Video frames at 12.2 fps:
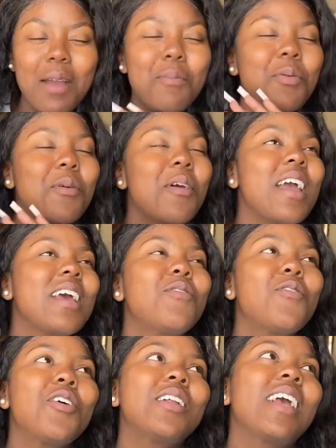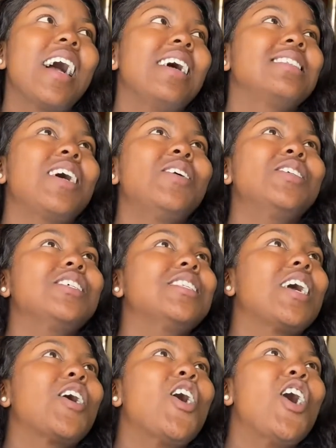prayed for it, guys. I was just
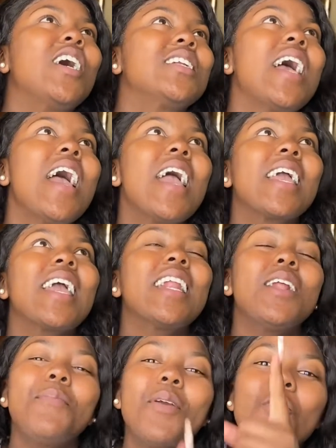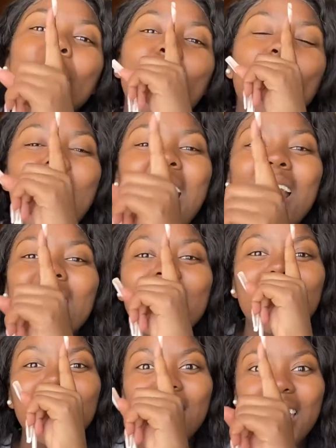like, God, can it be one
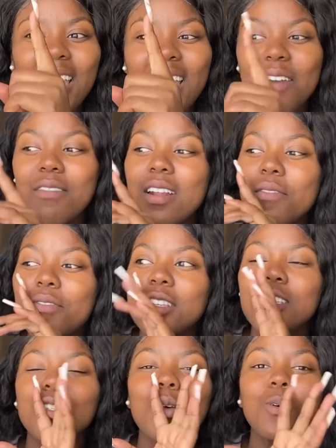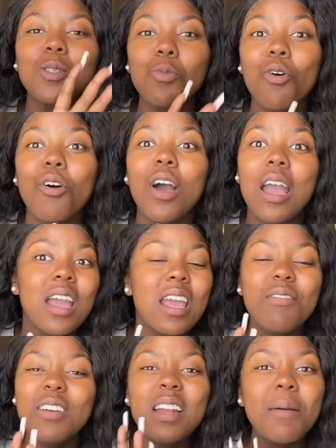thing, even if it's so small,
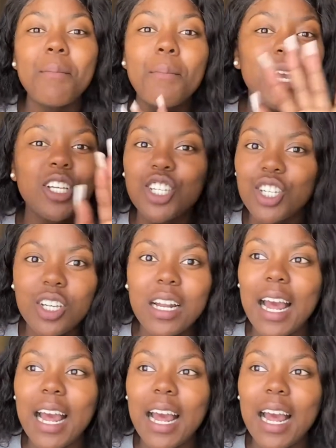even a mention?